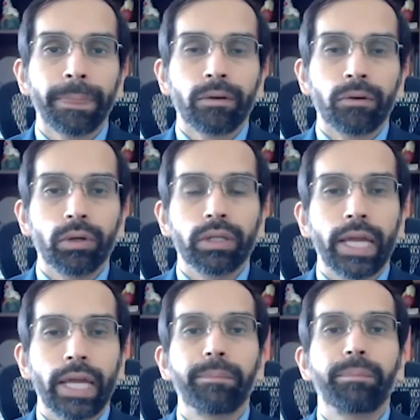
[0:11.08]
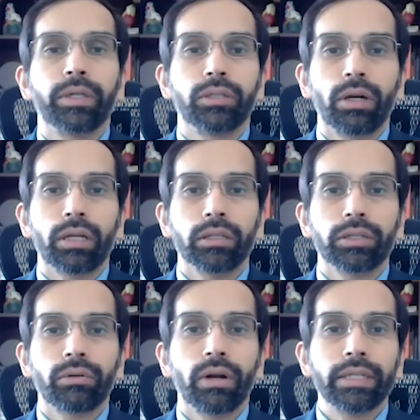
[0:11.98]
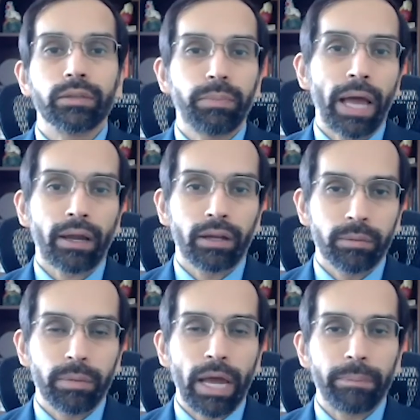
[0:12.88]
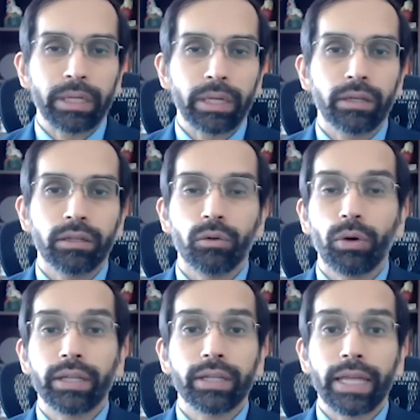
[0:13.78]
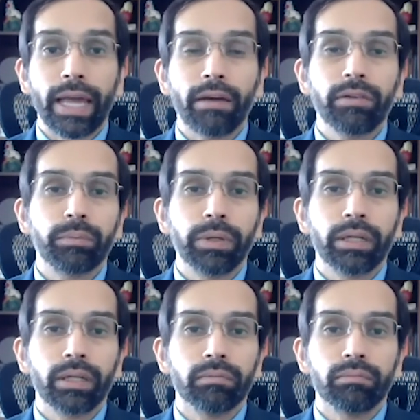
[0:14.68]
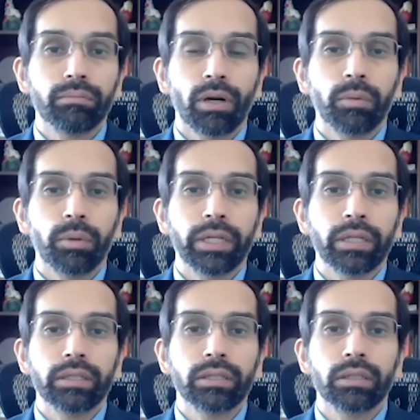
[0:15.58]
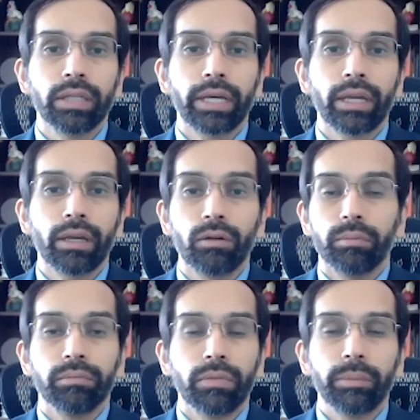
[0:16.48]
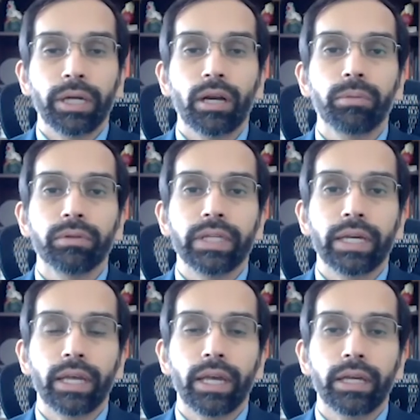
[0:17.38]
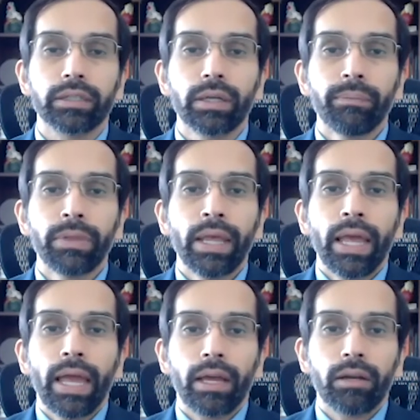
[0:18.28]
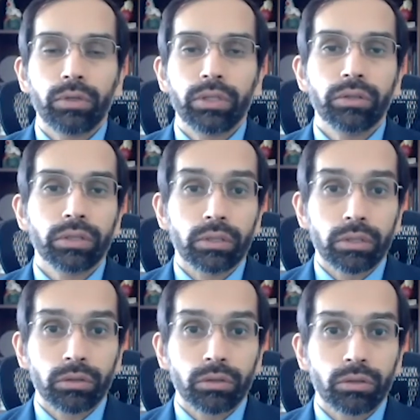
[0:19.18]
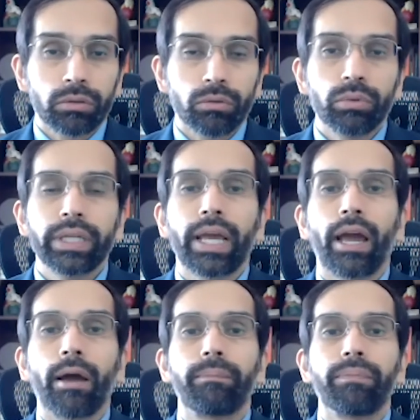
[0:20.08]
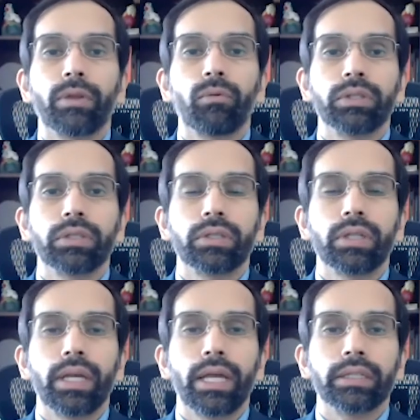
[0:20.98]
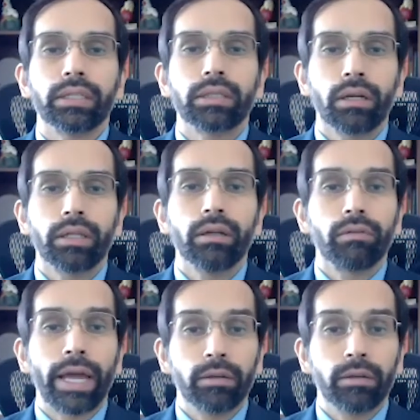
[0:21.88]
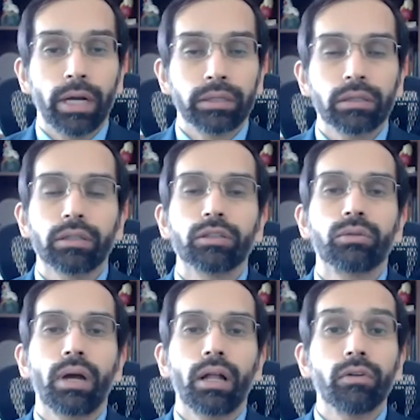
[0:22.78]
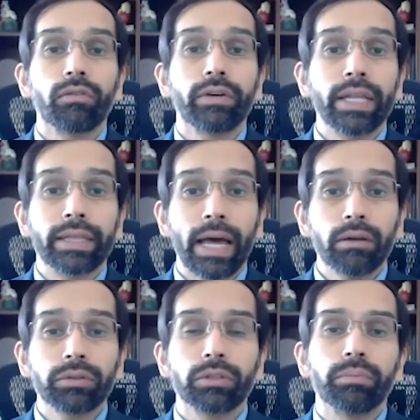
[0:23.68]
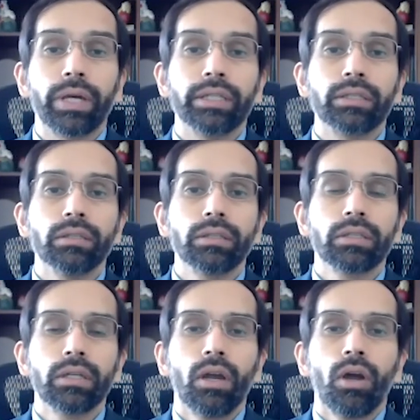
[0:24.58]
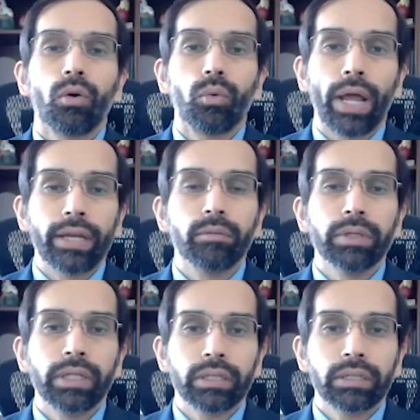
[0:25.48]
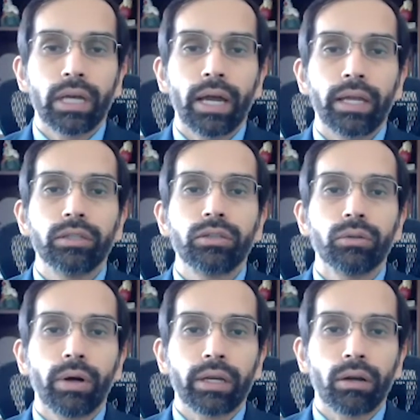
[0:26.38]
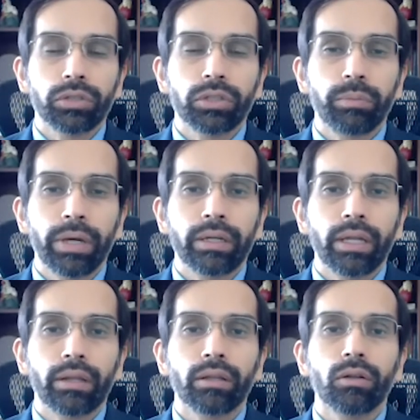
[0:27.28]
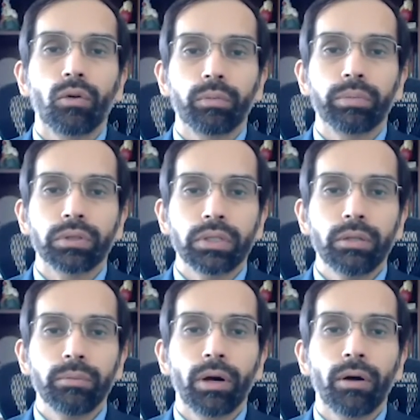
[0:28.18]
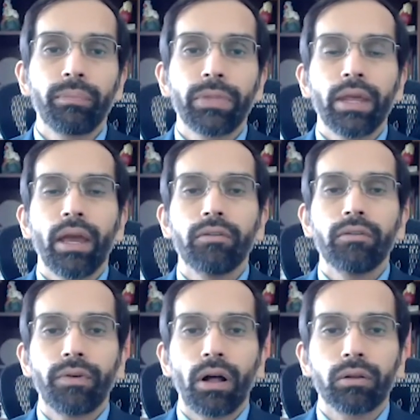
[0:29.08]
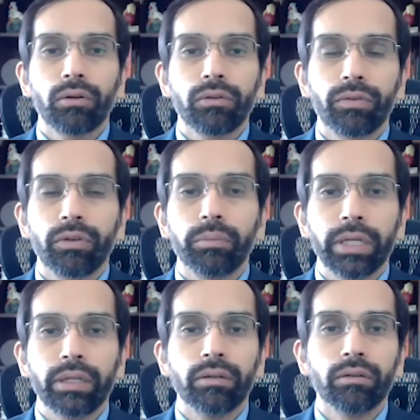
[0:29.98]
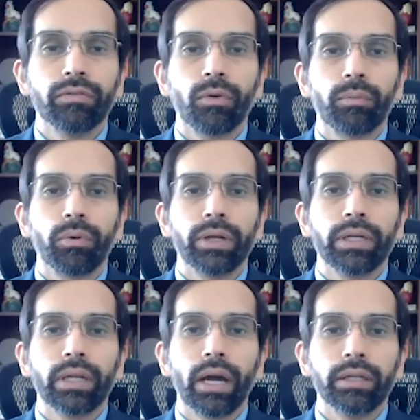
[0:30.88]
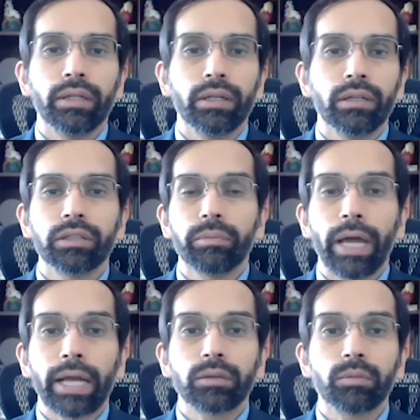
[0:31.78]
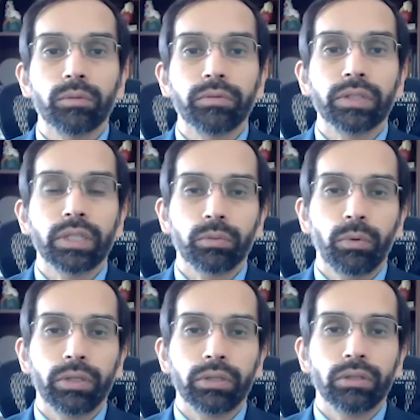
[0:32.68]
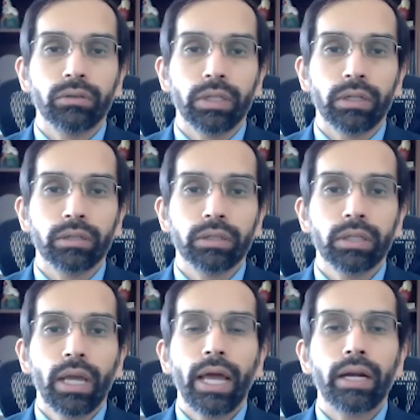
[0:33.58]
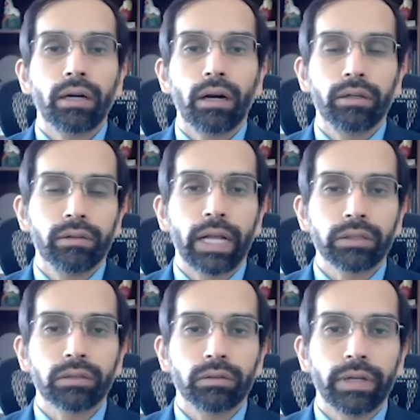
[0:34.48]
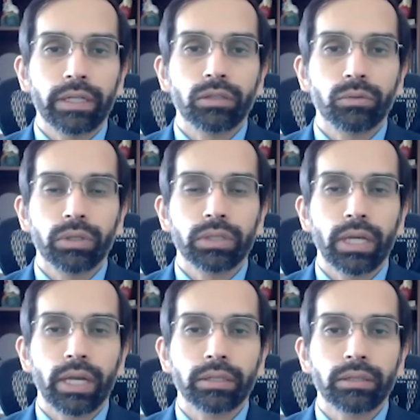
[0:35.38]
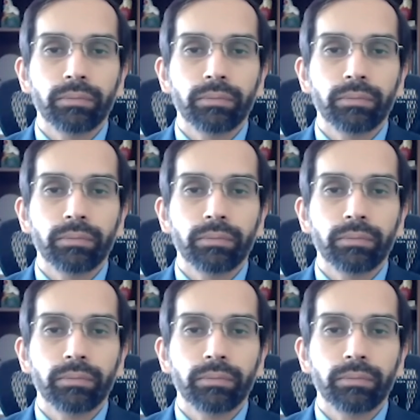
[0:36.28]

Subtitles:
really helped put triglycerides back on the map again in a way that they haven't been in probably at least a decade or maybe a couple of decades. And REDUCE-IT, just to recap, was a study, a randomized clinical trial of over 8,000 patients, randomly assigned to icosapent ethyl or placebo, and followed for a median of 4.9 years, a maximum of 6.2 years, and cardiovascular events were assessed.